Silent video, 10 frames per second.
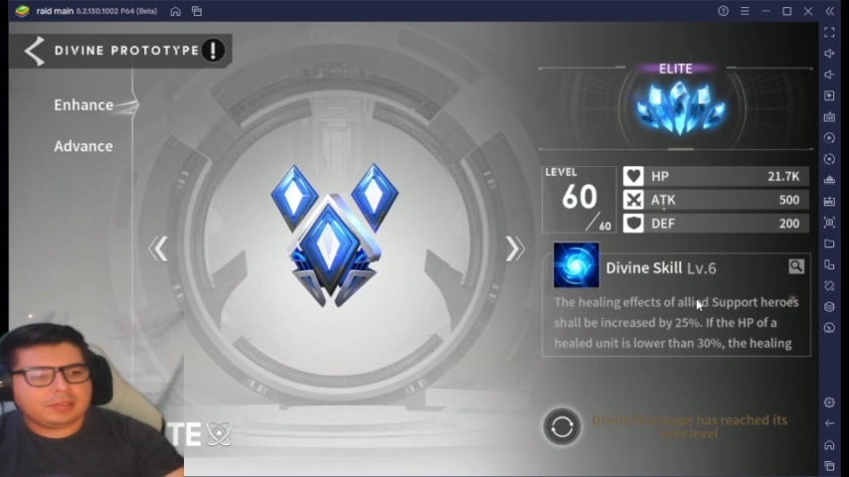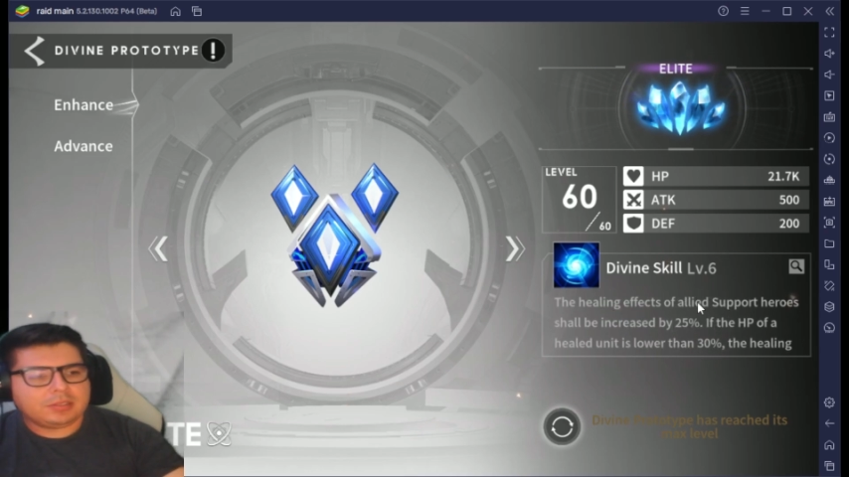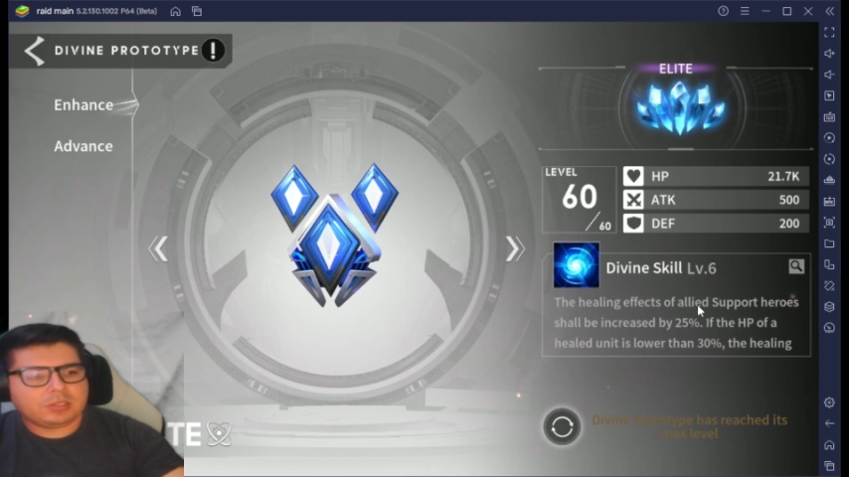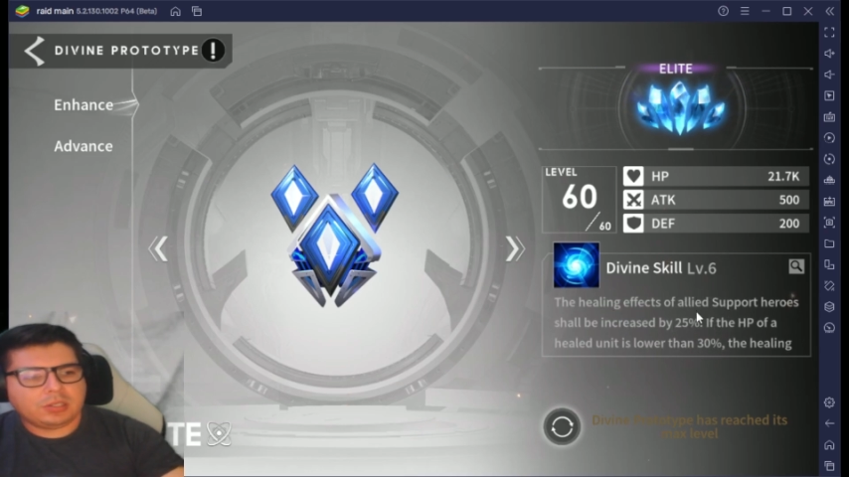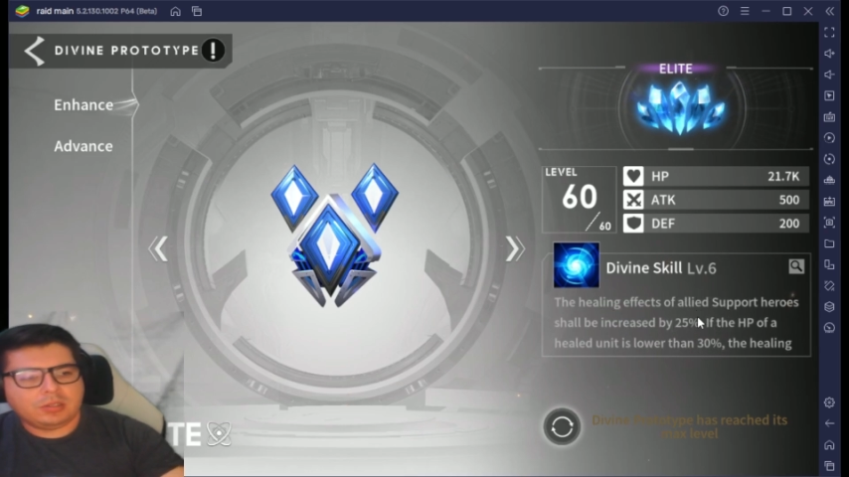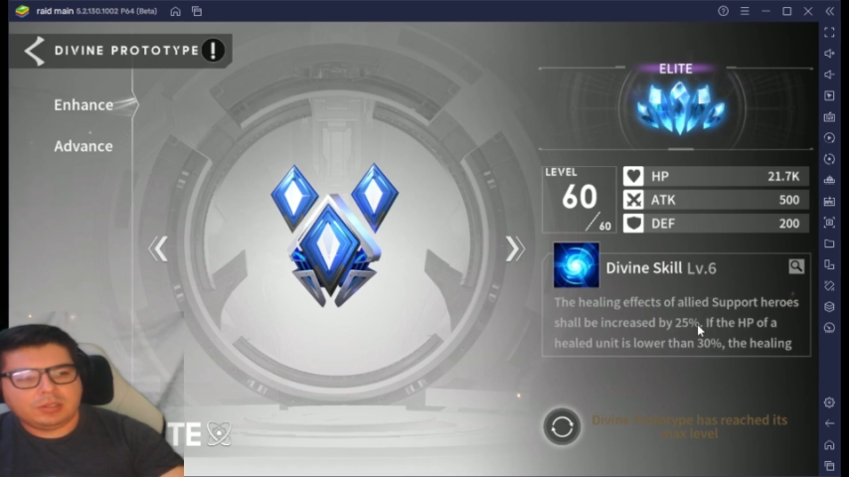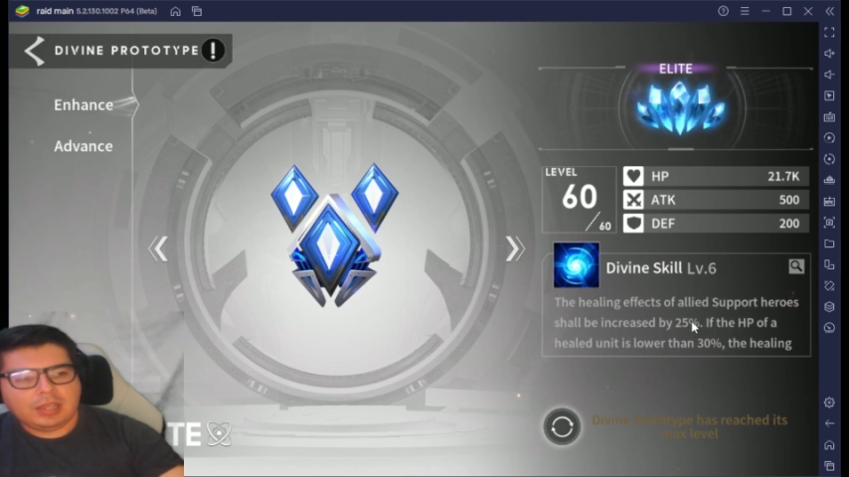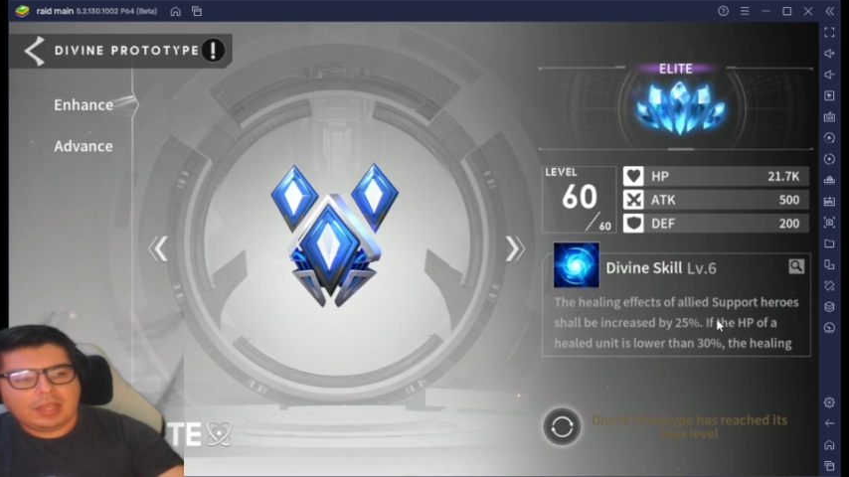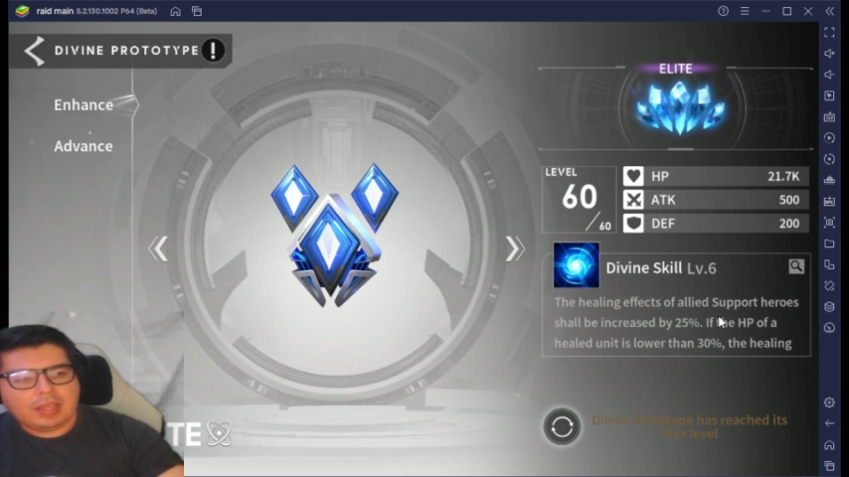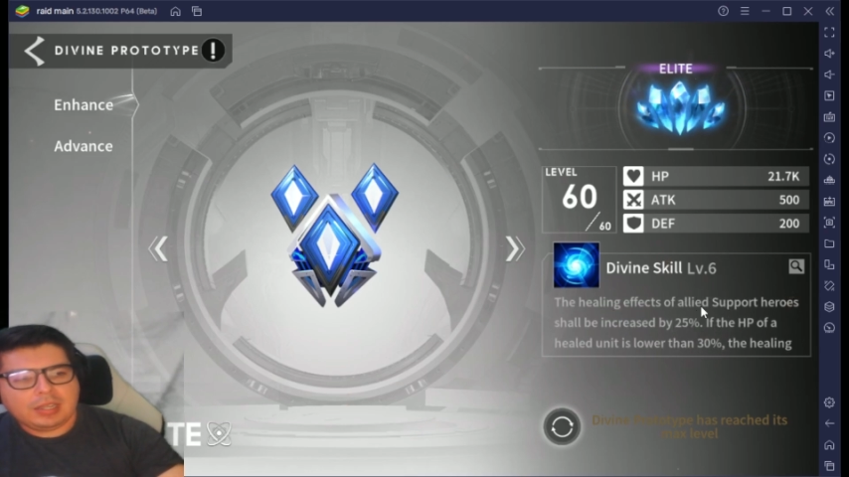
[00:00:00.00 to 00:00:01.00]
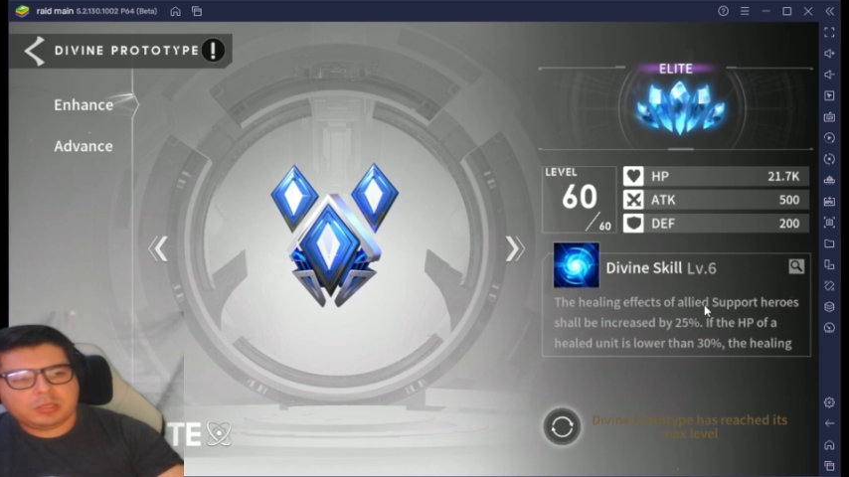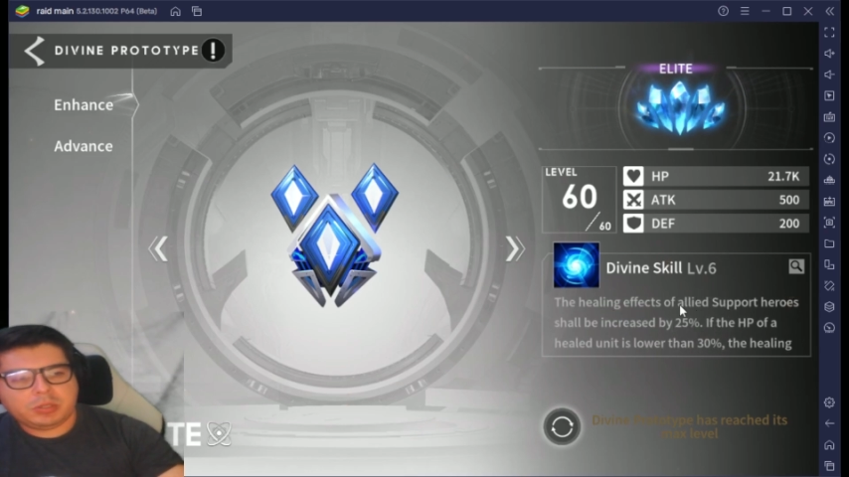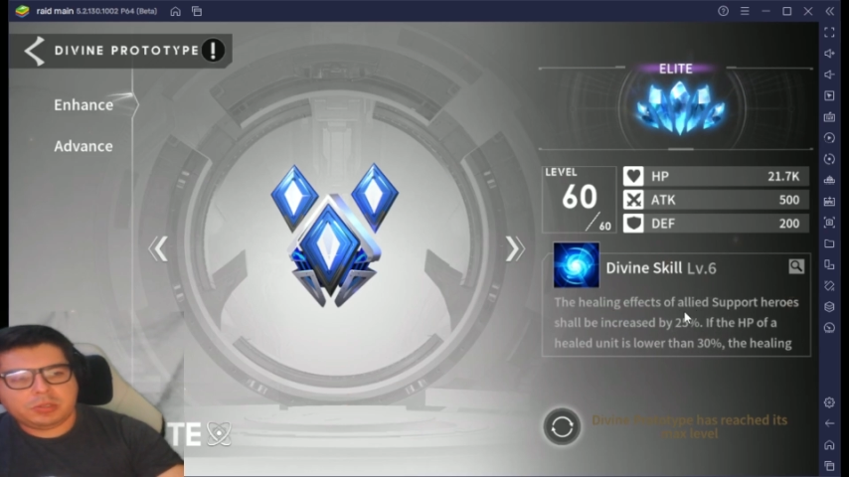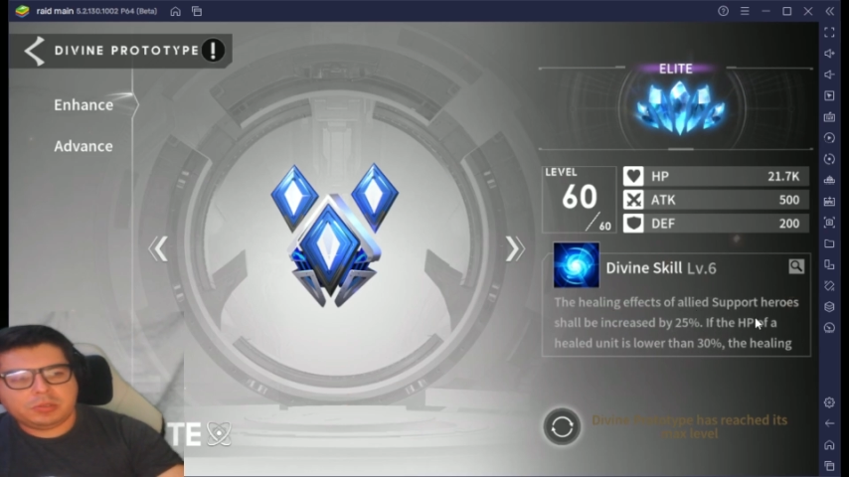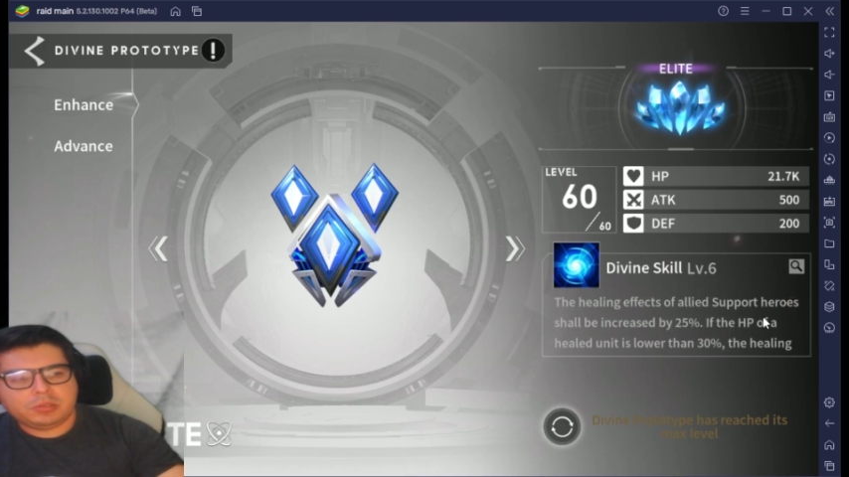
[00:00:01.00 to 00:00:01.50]
So it's
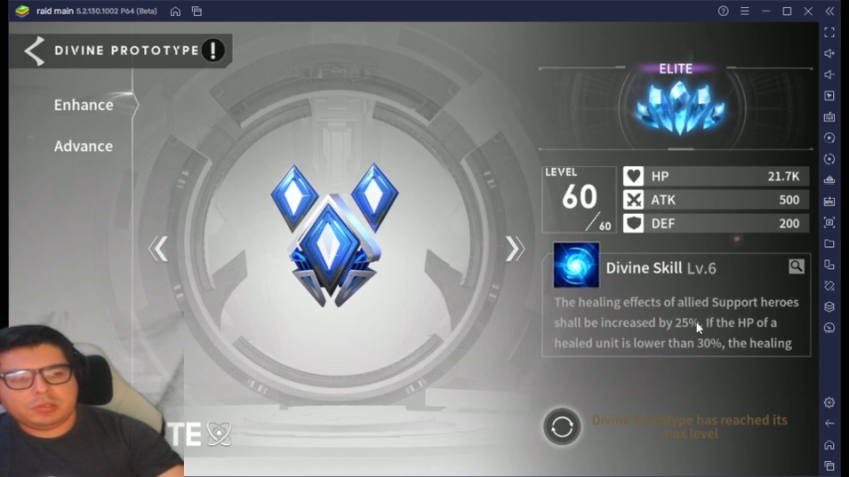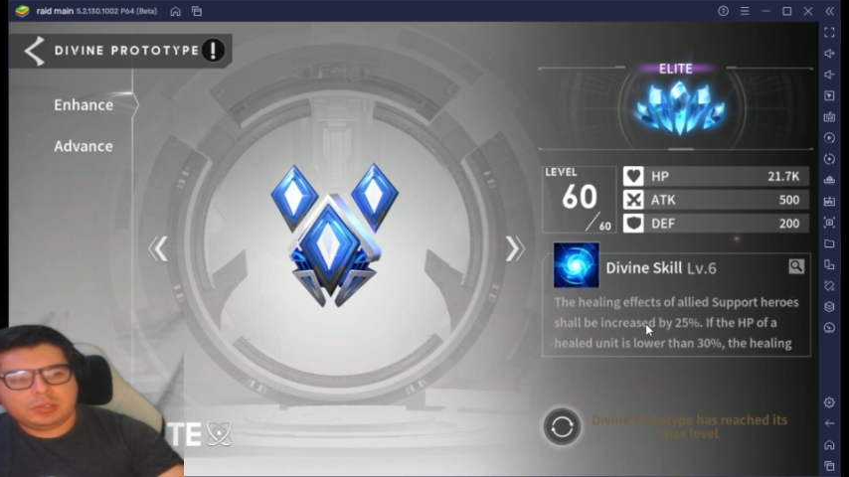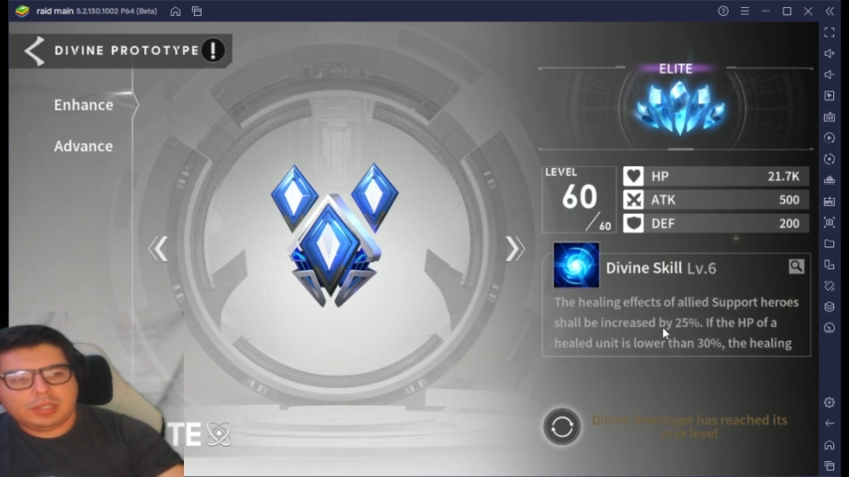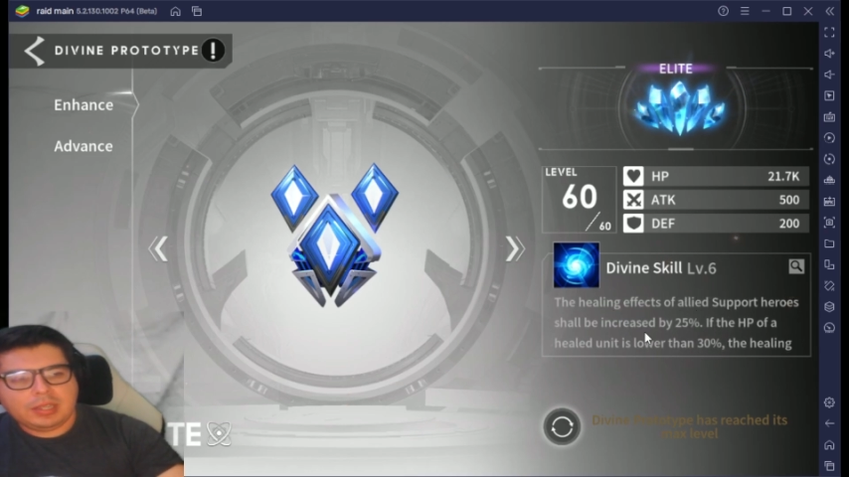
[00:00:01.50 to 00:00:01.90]
pretty cool.